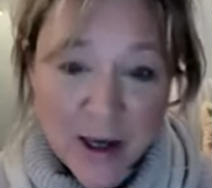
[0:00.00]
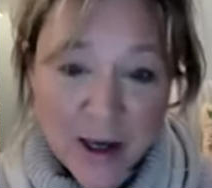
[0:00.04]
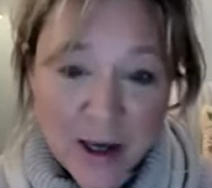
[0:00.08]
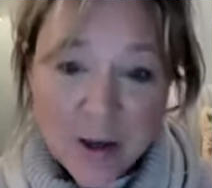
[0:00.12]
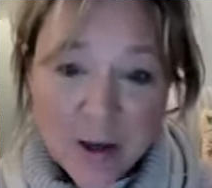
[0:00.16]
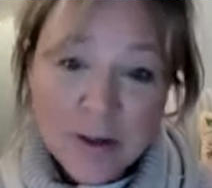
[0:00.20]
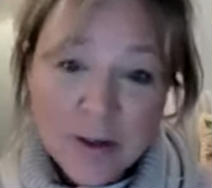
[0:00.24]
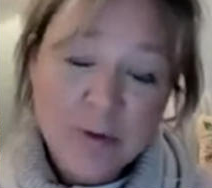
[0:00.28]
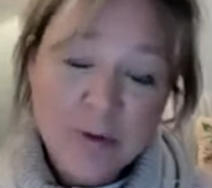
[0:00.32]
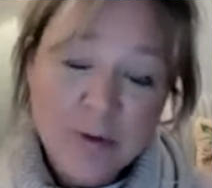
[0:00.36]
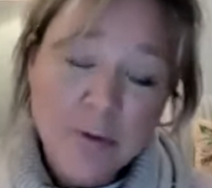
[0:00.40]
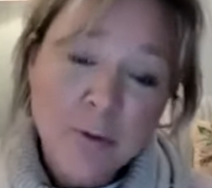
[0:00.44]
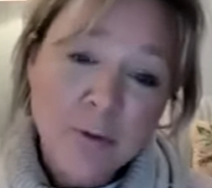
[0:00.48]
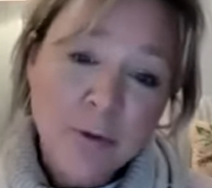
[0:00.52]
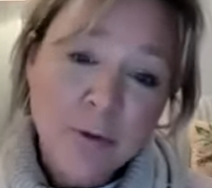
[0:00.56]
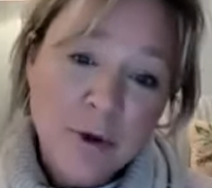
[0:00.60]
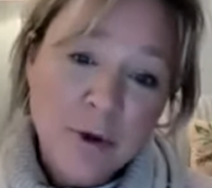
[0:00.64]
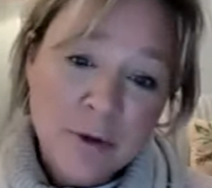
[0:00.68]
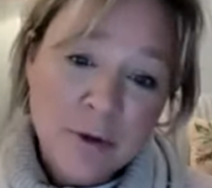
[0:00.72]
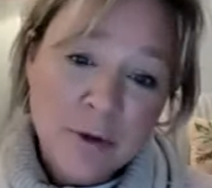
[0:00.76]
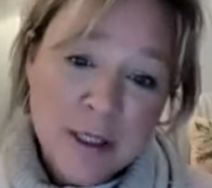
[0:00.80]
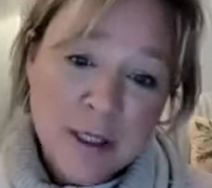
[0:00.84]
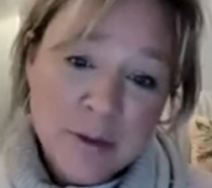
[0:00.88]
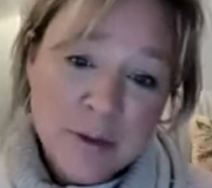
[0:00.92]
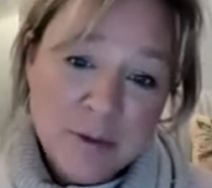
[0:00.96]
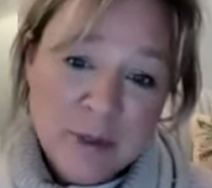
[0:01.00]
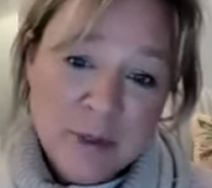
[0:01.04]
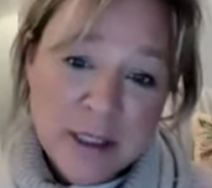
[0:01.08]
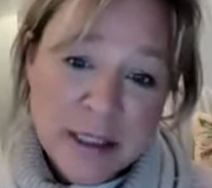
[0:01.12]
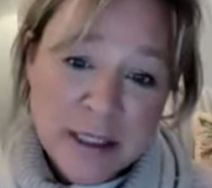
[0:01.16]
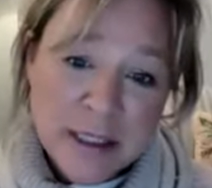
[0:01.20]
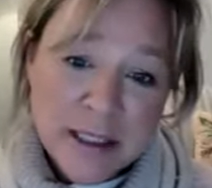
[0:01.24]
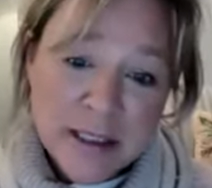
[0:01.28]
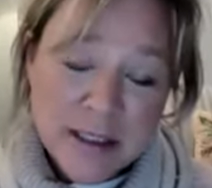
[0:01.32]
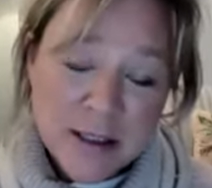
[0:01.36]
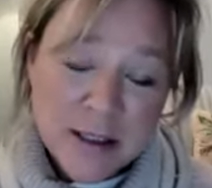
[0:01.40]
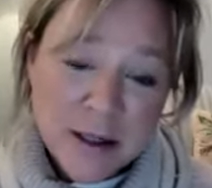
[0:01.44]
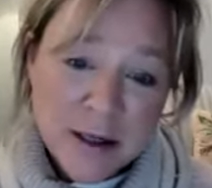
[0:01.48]
And although these
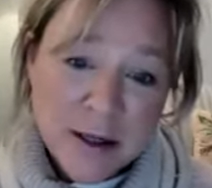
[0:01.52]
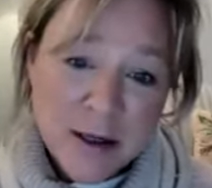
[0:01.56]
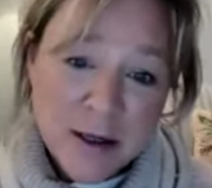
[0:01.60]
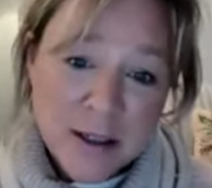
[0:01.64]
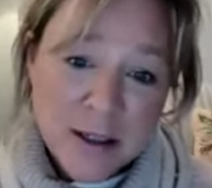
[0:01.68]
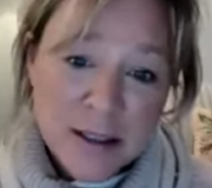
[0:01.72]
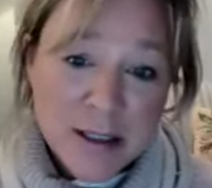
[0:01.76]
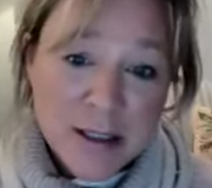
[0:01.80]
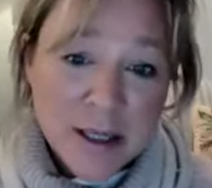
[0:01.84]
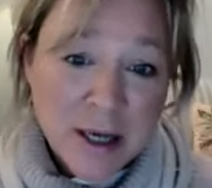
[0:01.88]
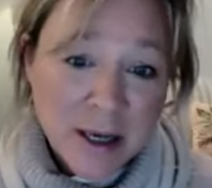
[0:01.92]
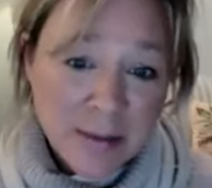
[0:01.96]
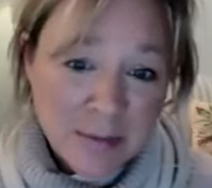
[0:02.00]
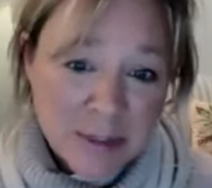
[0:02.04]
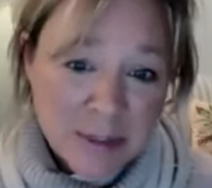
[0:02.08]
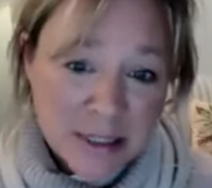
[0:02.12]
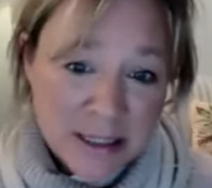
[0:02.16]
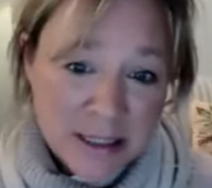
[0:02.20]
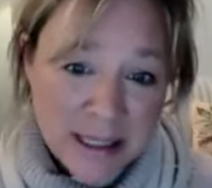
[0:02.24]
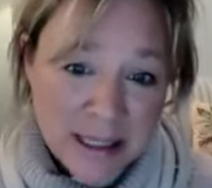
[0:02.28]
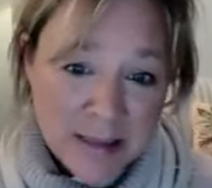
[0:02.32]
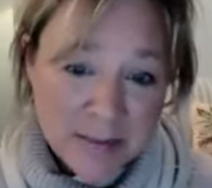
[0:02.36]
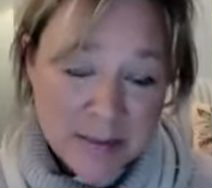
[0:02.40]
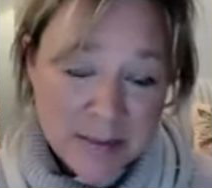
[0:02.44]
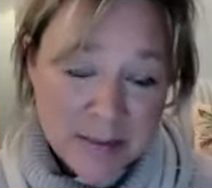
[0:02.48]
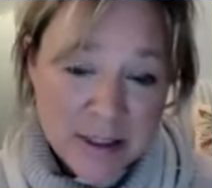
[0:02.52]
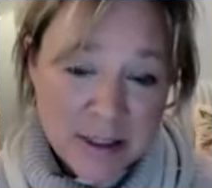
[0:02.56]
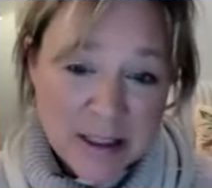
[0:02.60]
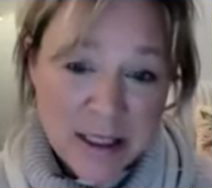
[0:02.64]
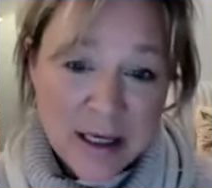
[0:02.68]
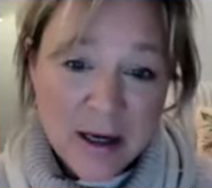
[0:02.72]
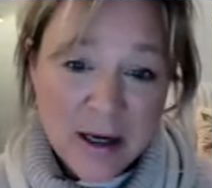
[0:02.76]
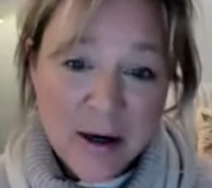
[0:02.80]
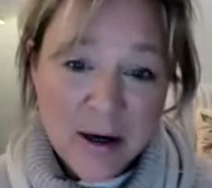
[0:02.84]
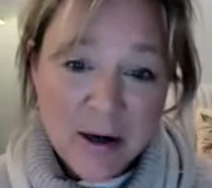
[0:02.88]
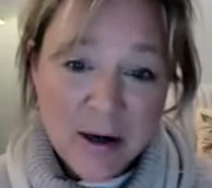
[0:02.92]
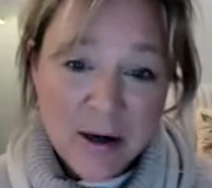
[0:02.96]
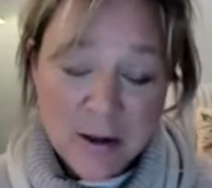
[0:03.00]
readings are time stamped, they
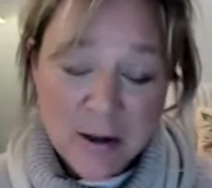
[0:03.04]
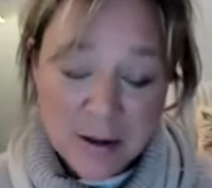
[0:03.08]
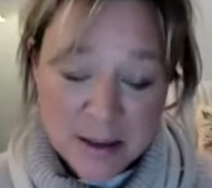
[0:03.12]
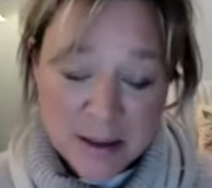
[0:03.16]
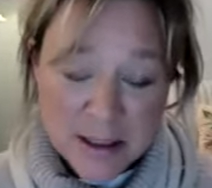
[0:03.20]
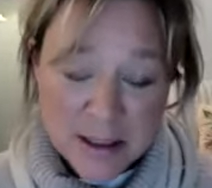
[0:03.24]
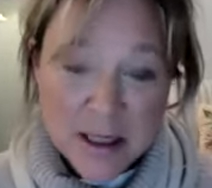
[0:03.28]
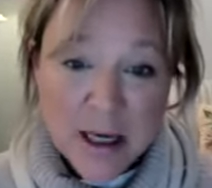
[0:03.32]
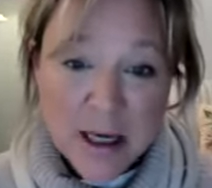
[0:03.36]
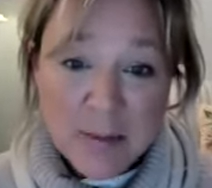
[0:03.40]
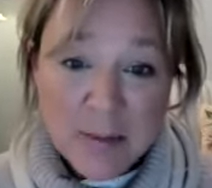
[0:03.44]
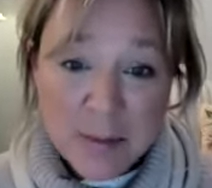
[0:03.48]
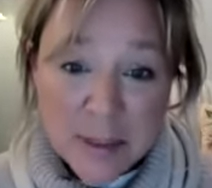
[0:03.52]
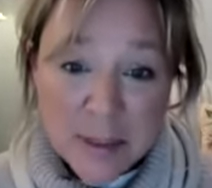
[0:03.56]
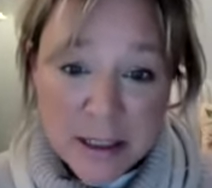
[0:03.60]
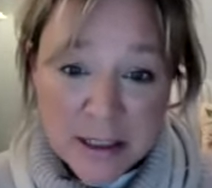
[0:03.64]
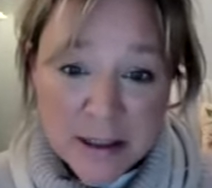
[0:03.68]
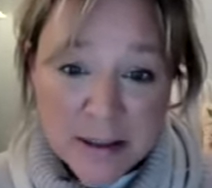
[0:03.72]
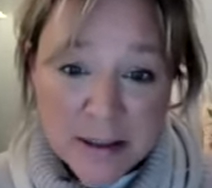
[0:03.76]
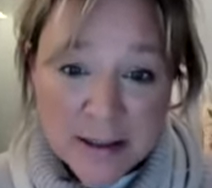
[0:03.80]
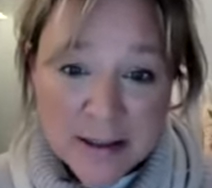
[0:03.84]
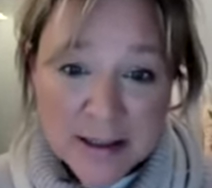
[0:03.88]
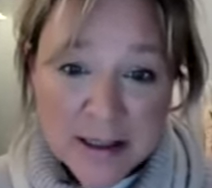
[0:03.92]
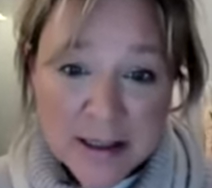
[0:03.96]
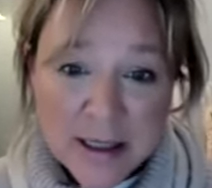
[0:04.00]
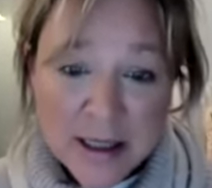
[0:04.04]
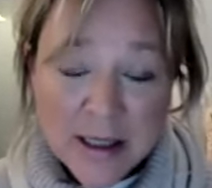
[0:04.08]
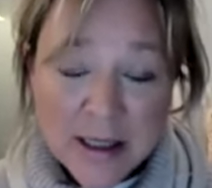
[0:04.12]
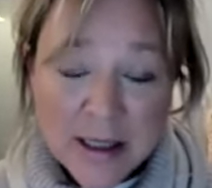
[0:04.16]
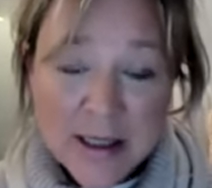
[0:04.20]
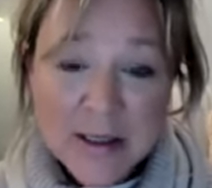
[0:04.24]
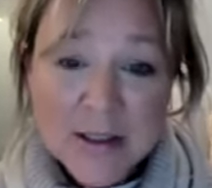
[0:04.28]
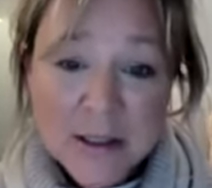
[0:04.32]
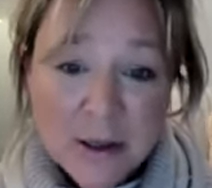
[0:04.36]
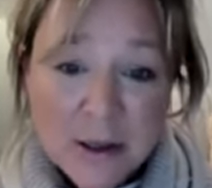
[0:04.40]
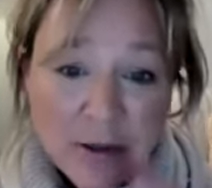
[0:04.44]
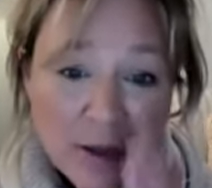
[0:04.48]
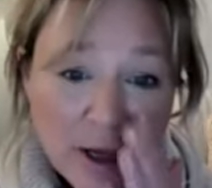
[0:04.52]
are timeless.
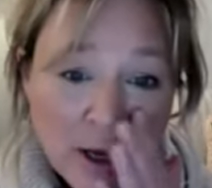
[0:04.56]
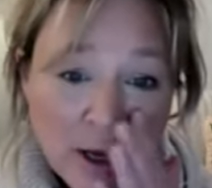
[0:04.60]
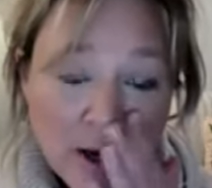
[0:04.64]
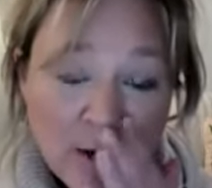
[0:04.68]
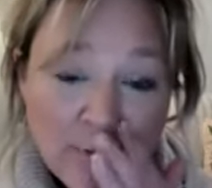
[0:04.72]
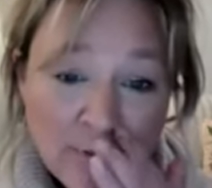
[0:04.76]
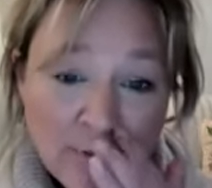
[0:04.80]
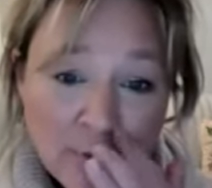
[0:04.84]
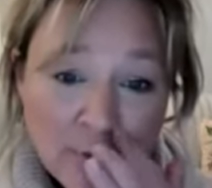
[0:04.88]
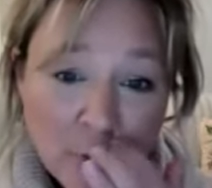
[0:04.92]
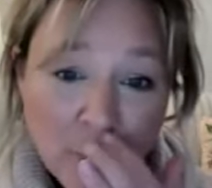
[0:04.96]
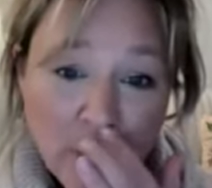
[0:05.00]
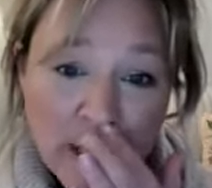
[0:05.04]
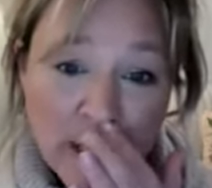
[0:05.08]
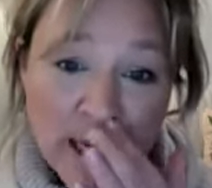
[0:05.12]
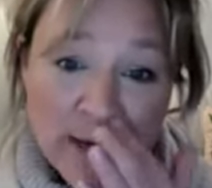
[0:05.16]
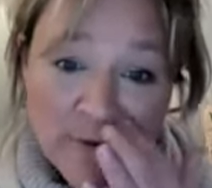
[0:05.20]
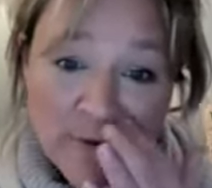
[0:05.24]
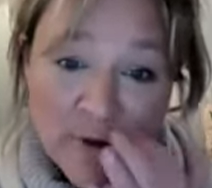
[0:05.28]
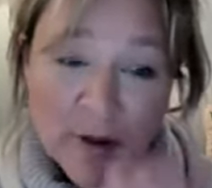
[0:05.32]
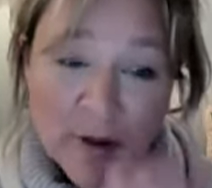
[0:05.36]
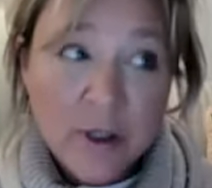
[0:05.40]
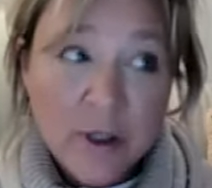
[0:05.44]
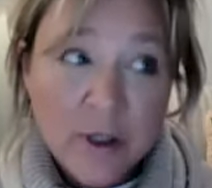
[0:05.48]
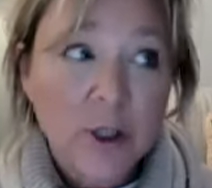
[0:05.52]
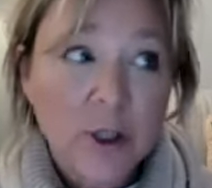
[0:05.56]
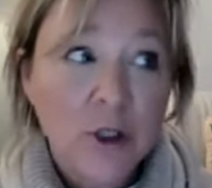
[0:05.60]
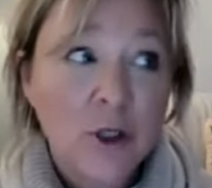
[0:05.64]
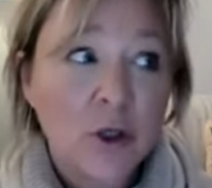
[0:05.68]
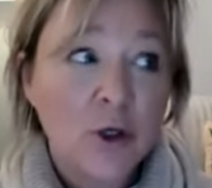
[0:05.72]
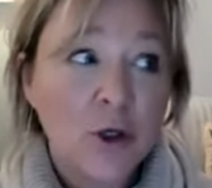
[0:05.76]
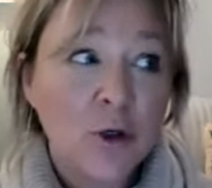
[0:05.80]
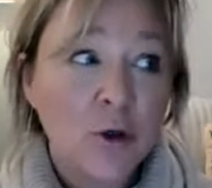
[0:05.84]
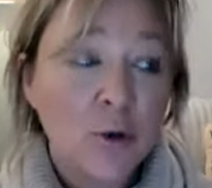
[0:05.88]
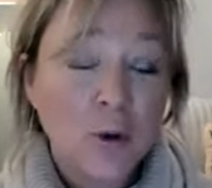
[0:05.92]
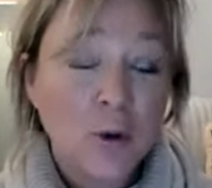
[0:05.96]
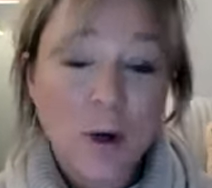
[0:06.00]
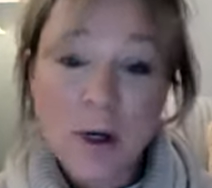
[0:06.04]
So they are for whenever
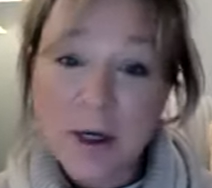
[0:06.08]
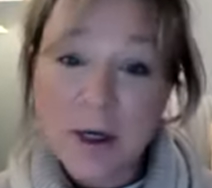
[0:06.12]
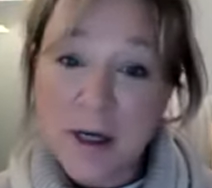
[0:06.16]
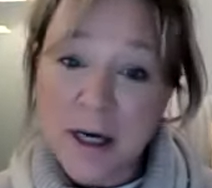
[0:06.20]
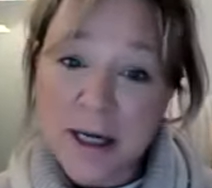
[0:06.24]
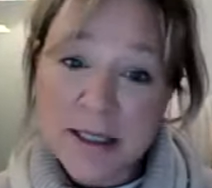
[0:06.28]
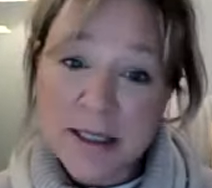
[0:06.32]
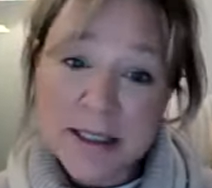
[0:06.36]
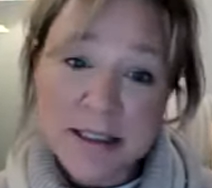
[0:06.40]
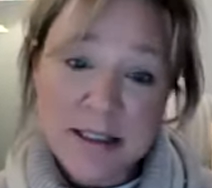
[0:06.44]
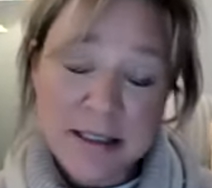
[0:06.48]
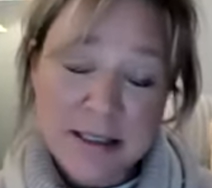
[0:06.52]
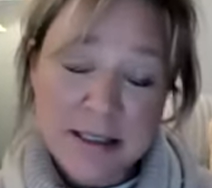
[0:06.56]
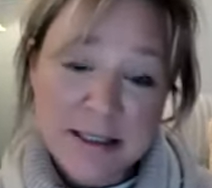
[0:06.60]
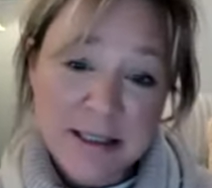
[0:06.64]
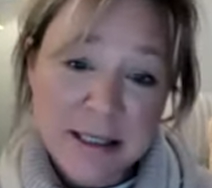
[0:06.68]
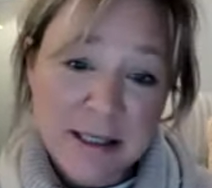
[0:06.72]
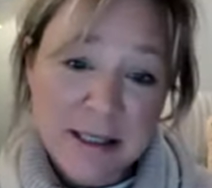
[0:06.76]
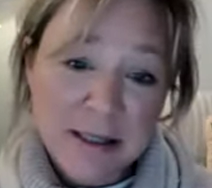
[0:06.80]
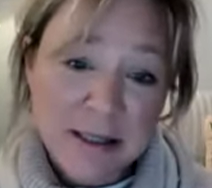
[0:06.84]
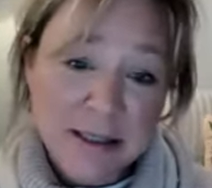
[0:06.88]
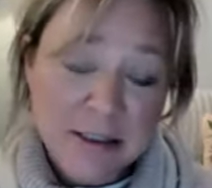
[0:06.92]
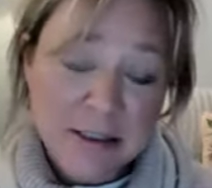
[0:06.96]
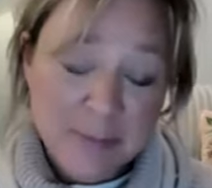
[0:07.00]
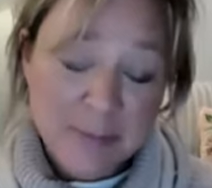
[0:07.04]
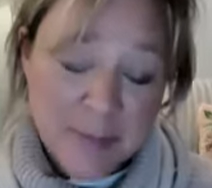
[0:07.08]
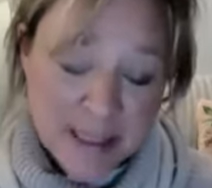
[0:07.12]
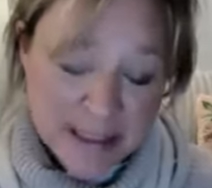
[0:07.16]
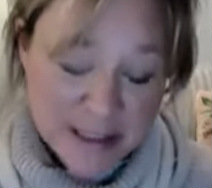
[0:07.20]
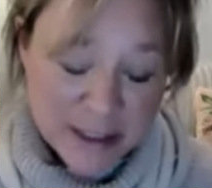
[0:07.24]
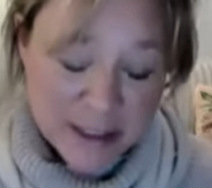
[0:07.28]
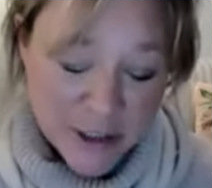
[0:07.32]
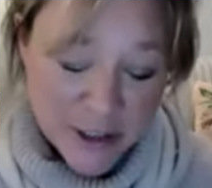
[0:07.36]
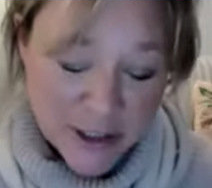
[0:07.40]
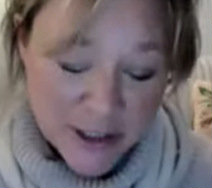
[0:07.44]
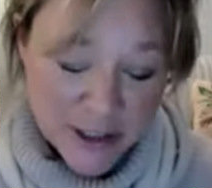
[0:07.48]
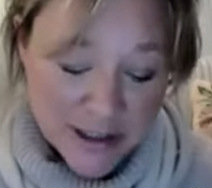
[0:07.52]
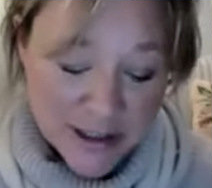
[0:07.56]
you are guided to see these
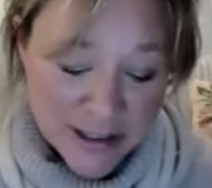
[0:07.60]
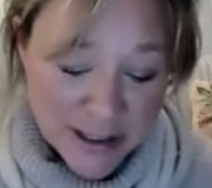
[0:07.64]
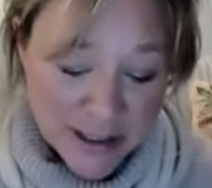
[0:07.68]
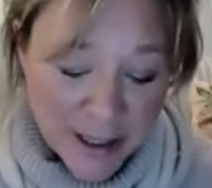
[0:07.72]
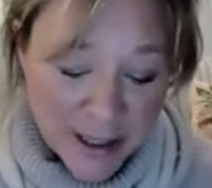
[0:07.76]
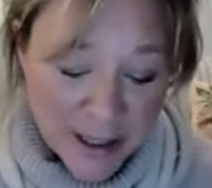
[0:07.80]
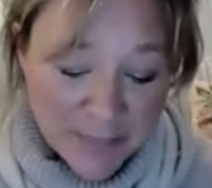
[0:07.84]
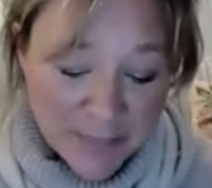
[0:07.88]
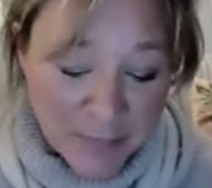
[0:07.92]
messages.